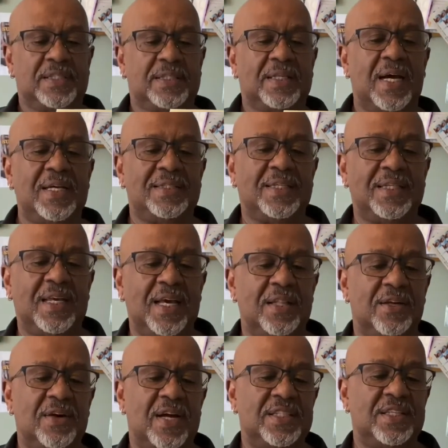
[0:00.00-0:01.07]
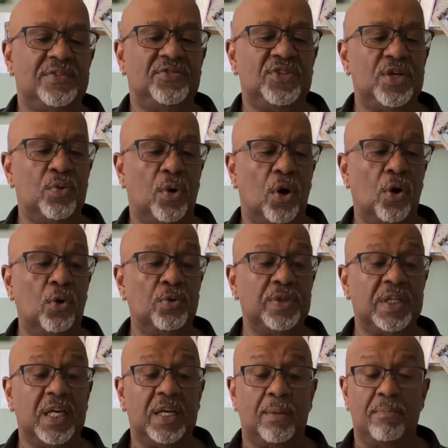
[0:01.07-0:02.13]
tight together as if she were holding
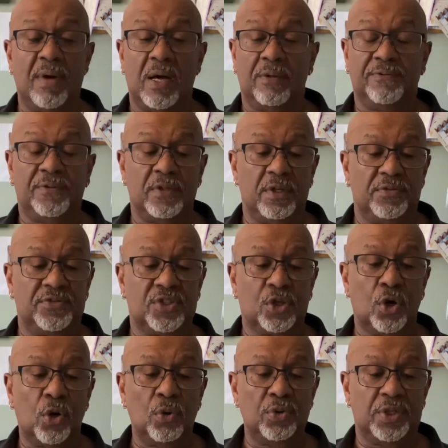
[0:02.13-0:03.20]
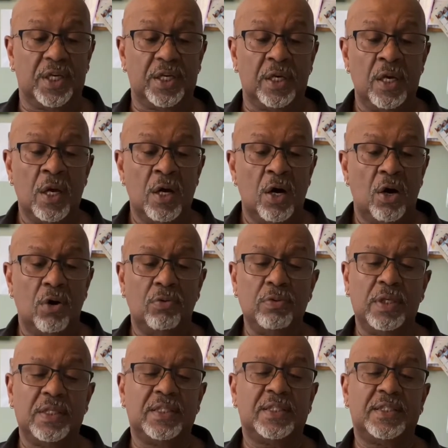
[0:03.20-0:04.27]
in a mouthful of scolding, only
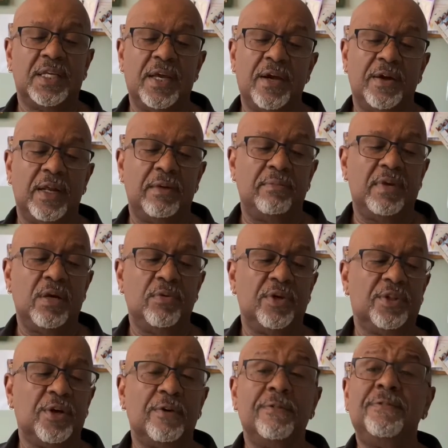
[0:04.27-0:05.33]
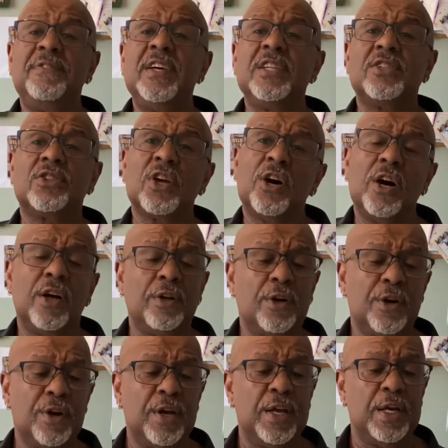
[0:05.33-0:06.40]
stared at me with her fists on
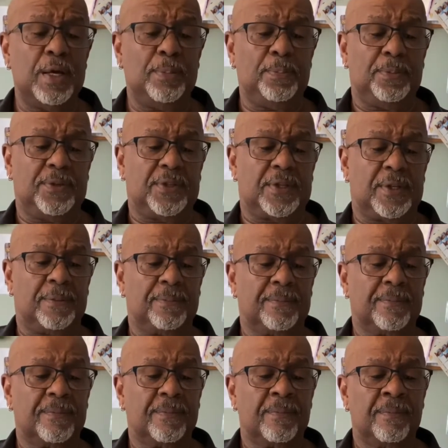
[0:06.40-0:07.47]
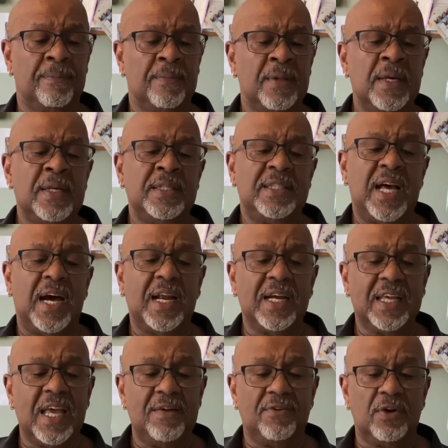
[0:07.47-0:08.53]
her hips. Dada
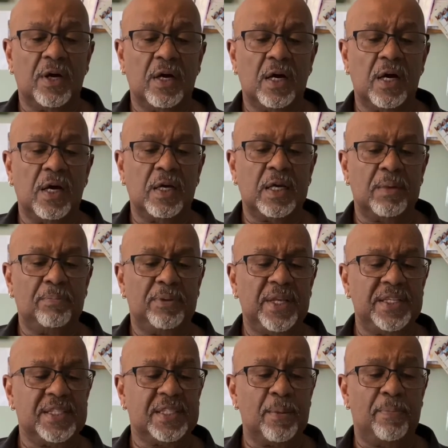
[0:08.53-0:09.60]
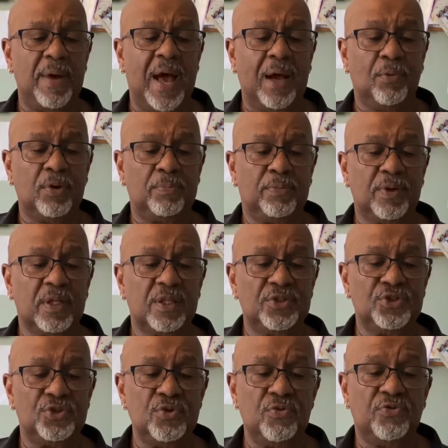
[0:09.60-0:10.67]
gave her a hug and placed the bag with Brooklyn's
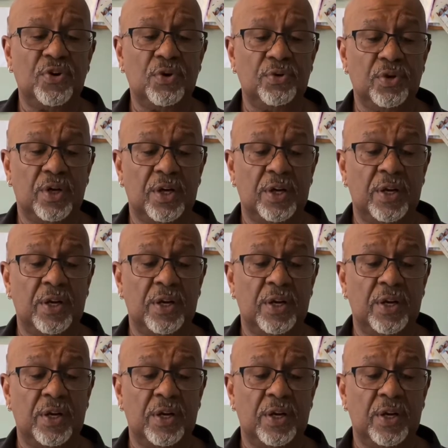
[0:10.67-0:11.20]
new phone